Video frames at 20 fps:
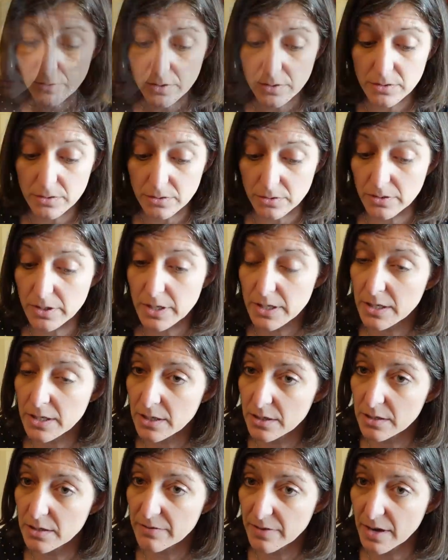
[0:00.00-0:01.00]
we're
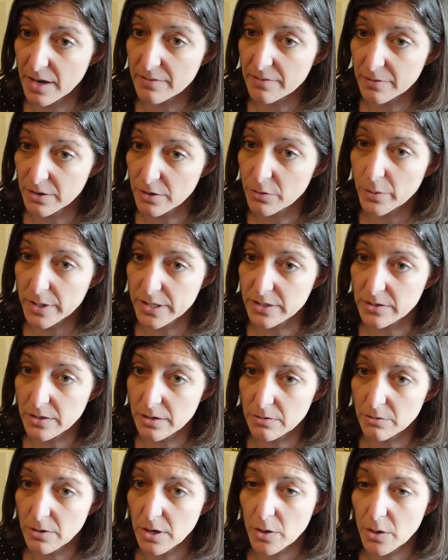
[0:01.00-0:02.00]
looking at a 5-year
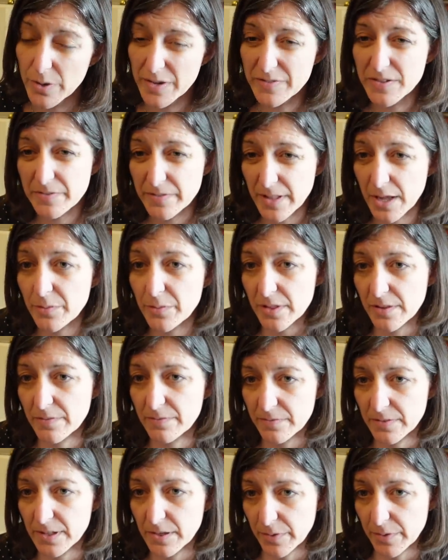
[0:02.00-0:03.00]
window, we have to fight with the
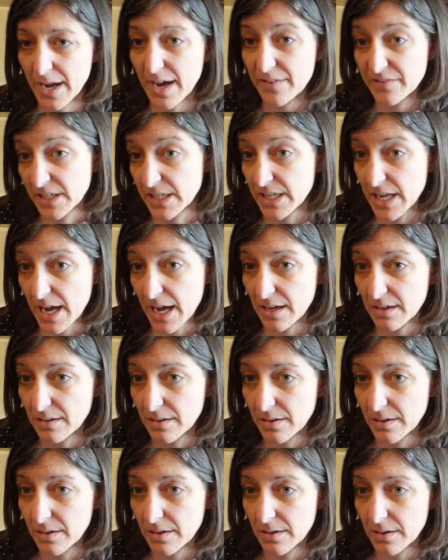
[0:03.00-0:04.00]
fleet we have today.
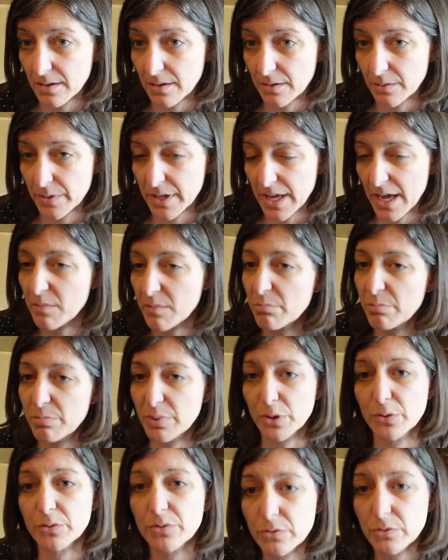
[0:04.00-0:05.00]
We can't
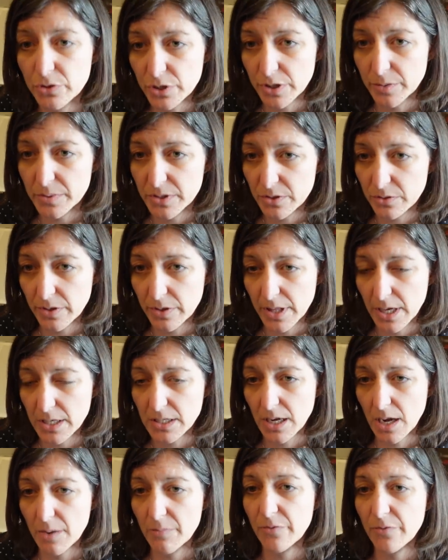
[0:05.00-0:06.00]
build new ships during that
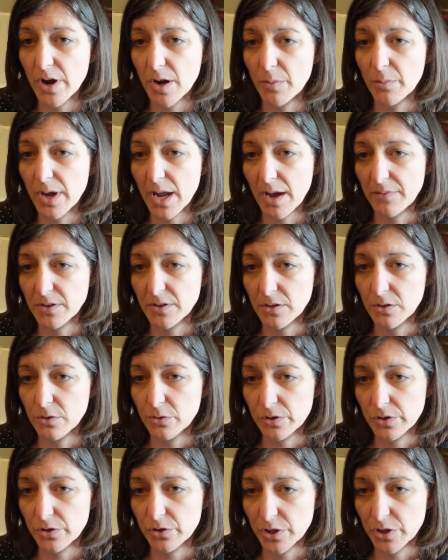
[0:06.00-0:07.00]
time frame. We have to
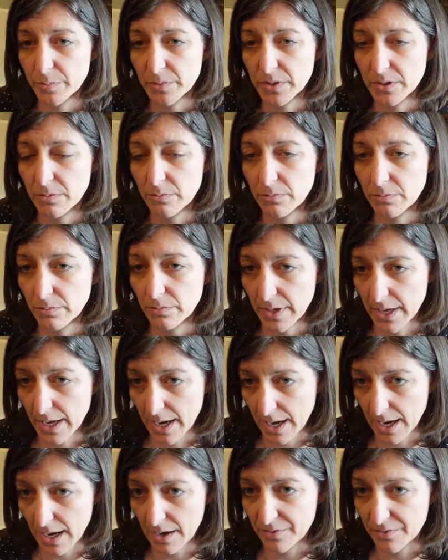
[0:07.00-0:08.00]
use the ships that we
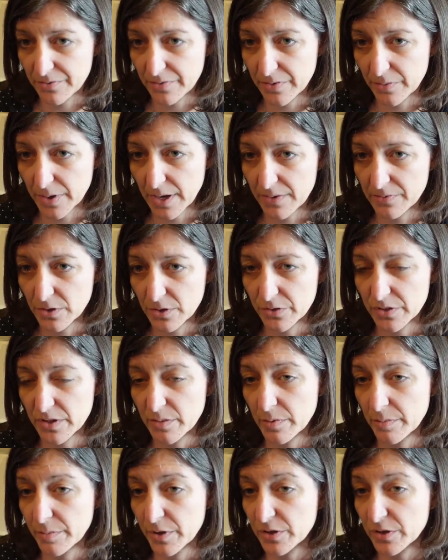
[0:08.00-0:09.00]
have. We have to use
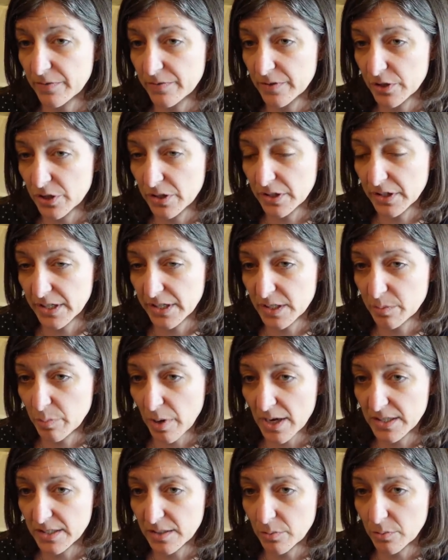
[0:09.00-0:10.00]
them the most efficiently as
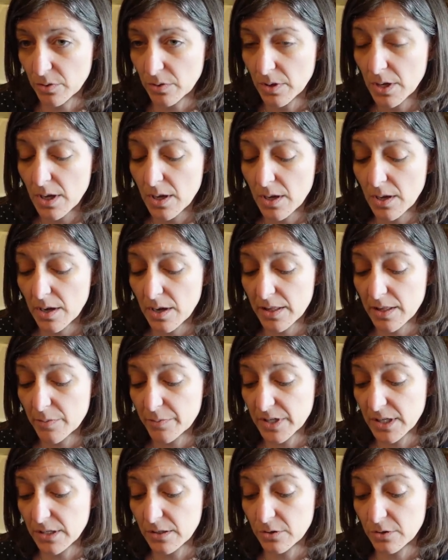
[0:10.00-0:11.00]
possible. And then
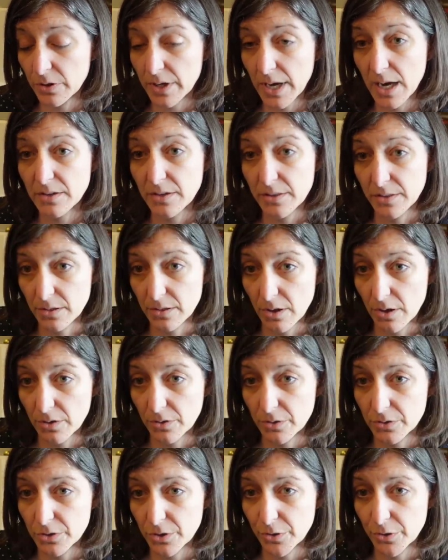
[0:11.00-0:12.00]
we need to look out at the
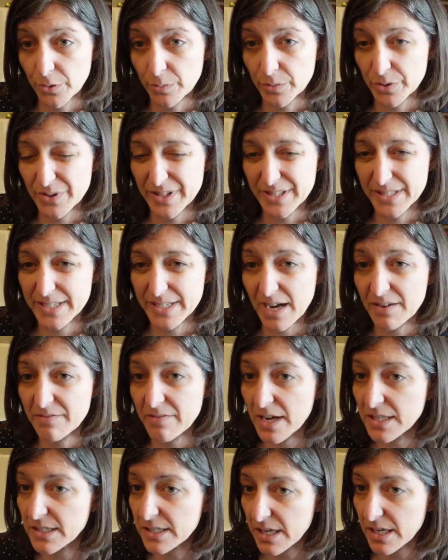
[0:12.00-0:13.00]
longer term. So this
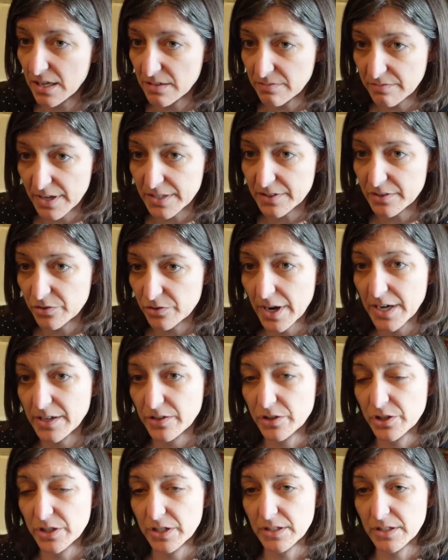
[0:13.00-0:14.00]
divest to invest
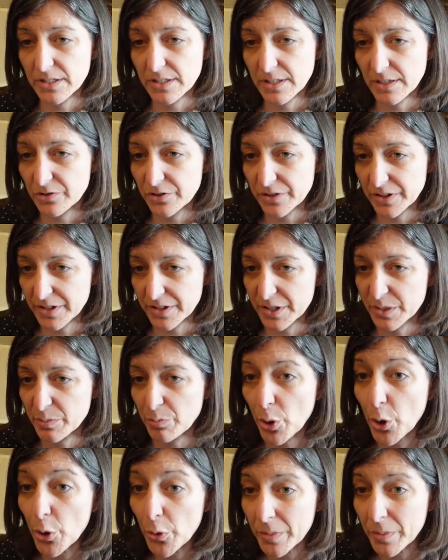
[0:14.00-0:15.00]
strategy, essentially, that's
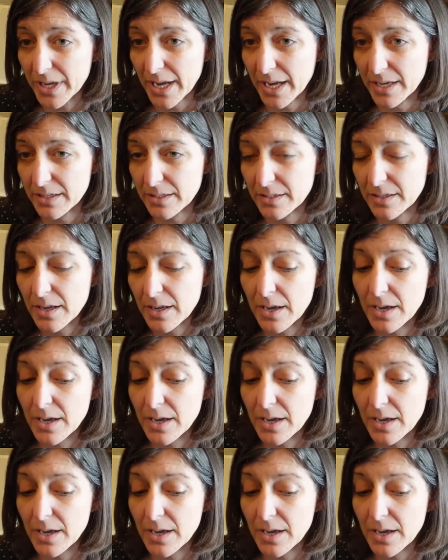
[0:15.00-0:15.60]
permeated